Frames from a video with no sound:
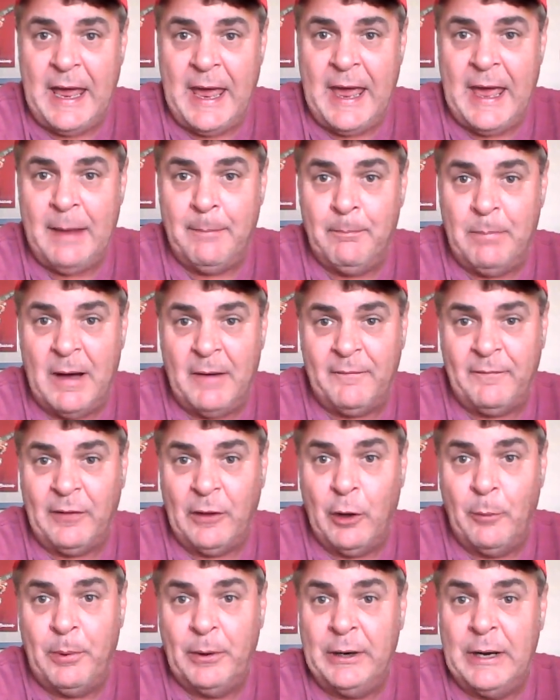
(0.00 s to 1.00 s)
And
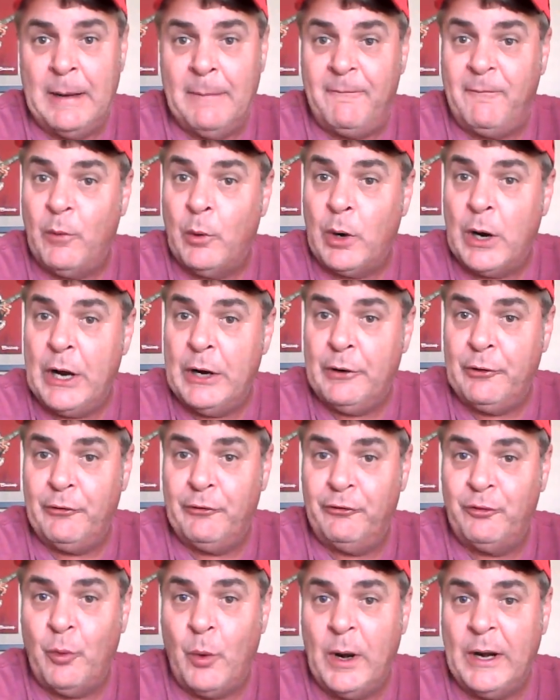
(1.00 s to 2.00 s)
Buffalo putting up
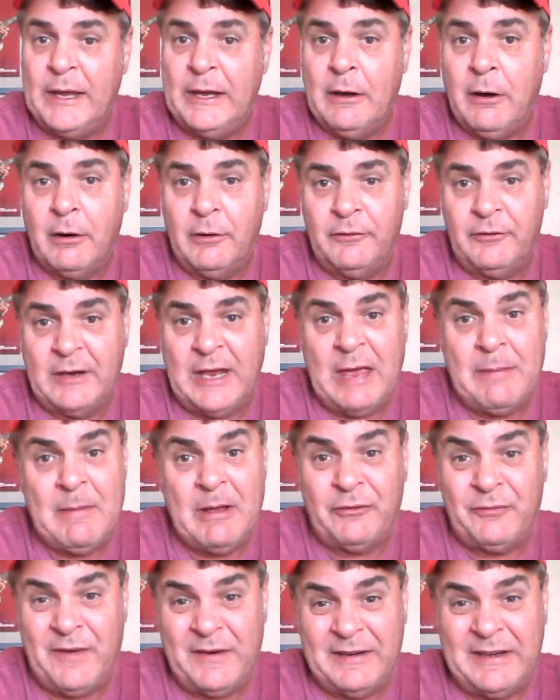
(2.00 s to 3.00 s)
420 yards a game.
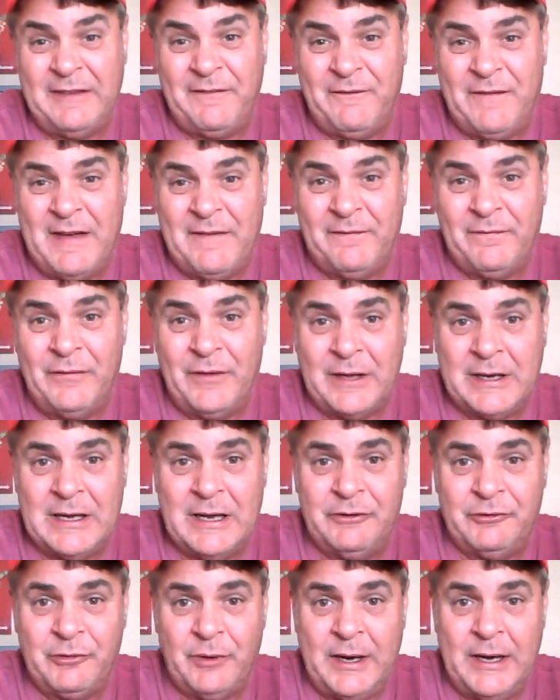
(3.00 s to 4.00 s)
That's 55th in the
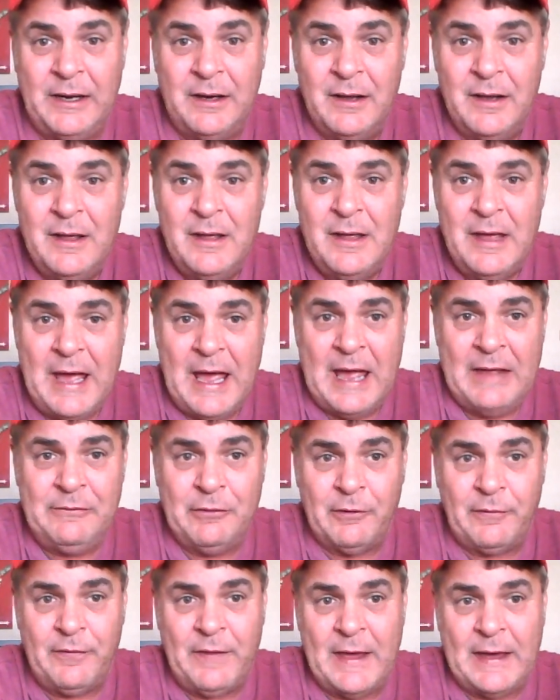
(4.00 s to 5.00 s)
country. And
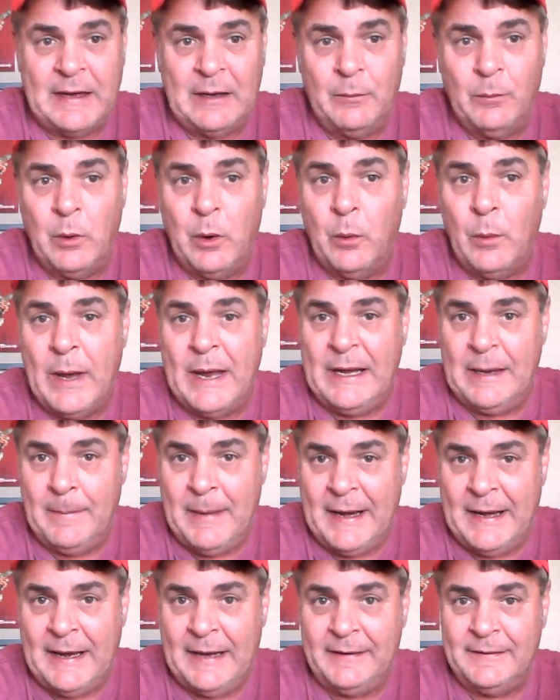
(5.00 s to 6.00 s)
you're thinking, well, wait a
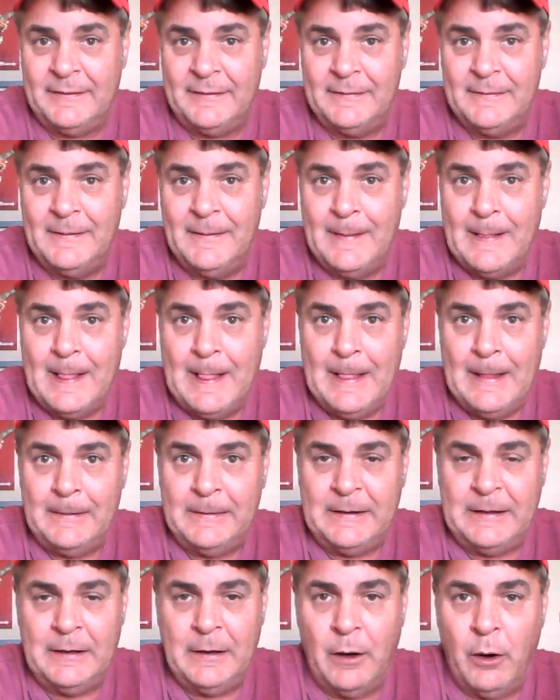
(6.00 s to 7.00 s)
minute.
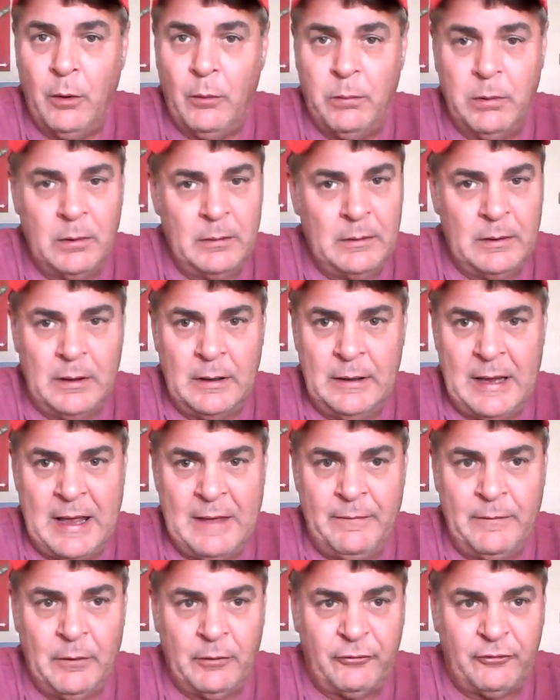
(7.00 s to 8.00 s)
You know, uh,
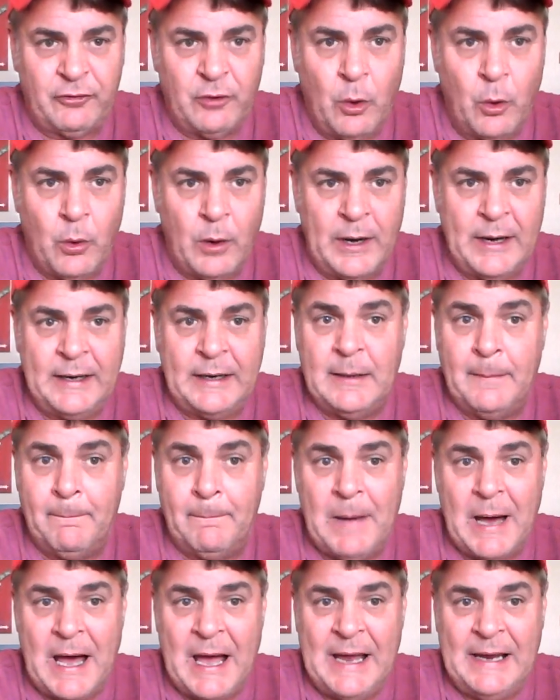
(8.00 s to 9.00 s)
and they're scoring
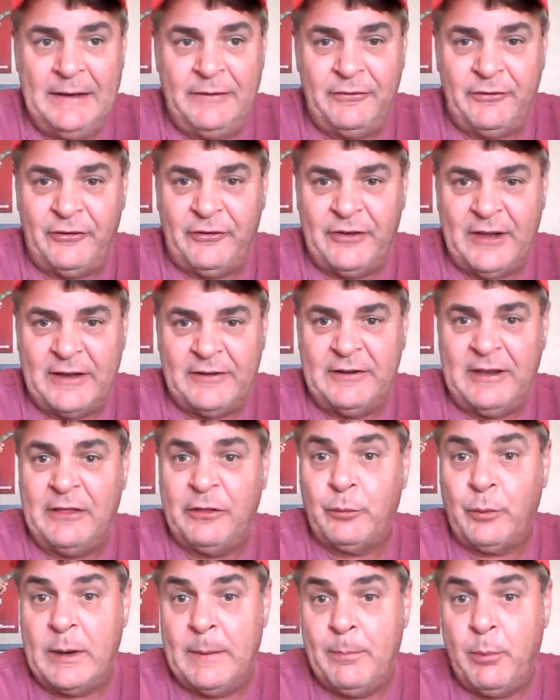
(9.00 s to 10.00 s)
combined
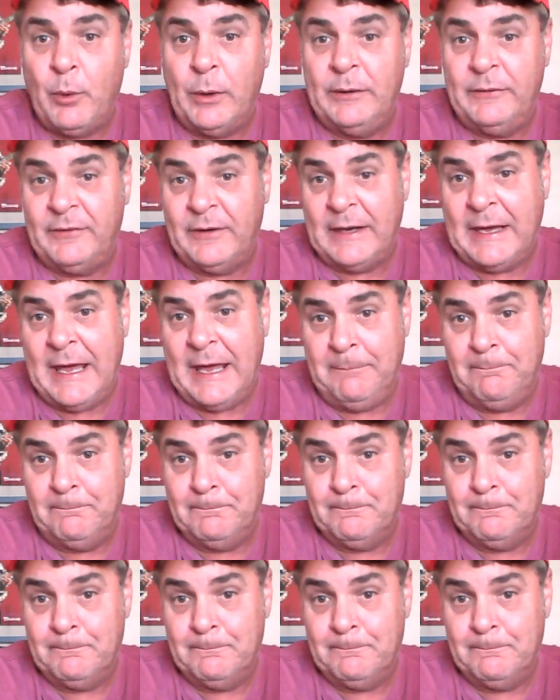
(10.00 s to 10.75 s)
63 points a game.